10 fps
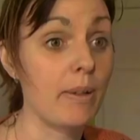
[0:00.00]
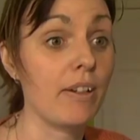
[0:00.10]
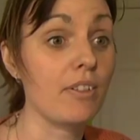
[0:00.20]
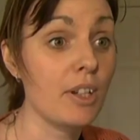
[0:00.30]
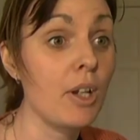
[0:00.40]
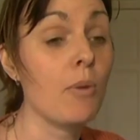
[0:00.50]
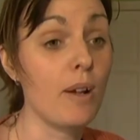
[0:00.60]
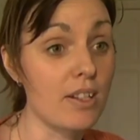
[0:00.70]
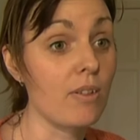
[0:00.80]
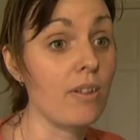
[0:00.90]
about
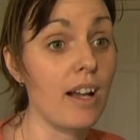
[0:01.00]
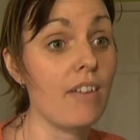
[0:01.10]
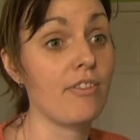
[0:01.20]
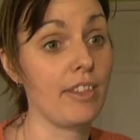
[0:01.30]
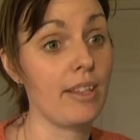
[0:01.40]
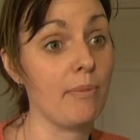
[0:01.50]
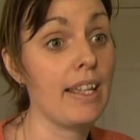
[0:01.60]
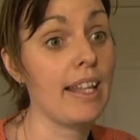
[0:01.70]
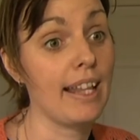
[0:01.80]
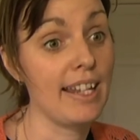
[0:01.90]
what's going on for
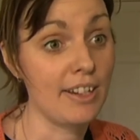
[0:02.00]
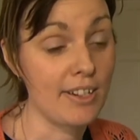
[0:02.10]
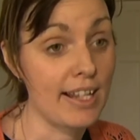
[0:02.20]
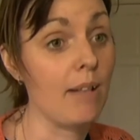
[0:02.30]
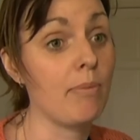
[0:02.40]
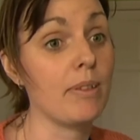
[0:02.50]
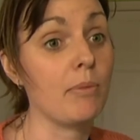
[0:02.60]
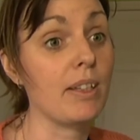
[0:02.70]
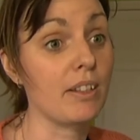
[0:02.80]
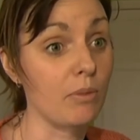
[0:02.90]
them, letting us help
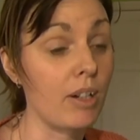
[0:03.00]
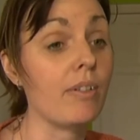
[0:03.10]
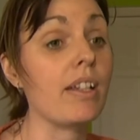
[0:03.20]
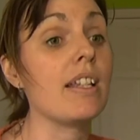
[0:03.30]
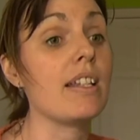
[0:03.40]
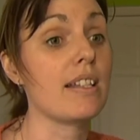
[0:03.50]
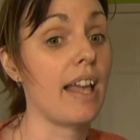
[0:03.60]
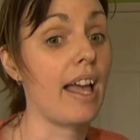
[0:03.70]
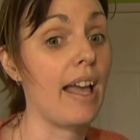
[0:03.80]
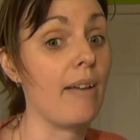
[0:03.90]
them with their
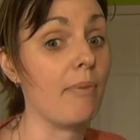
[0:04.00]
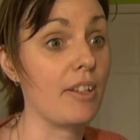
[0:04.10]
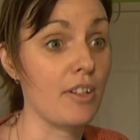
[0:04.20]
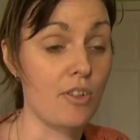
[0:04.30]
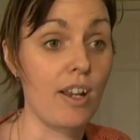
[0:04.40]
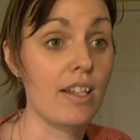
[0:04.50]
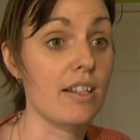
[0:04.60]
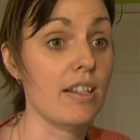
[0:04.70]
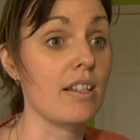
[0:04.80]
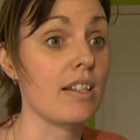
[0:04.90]
worries, the
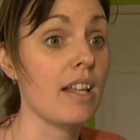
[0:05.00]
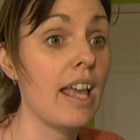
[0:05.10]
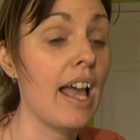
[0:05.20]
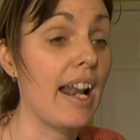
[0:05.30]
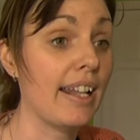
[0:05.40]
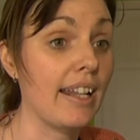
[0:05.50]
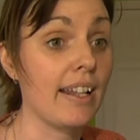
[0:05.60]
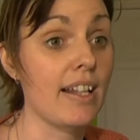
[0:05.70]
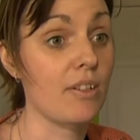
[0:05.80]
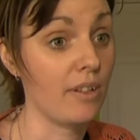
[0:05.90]
stresses,
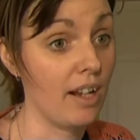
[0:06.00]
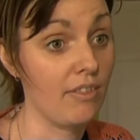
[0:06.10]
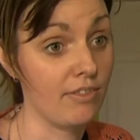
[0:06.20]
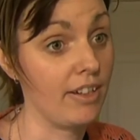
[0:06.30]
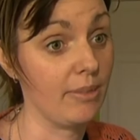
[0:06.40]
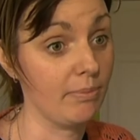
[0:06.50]
anything that's going on for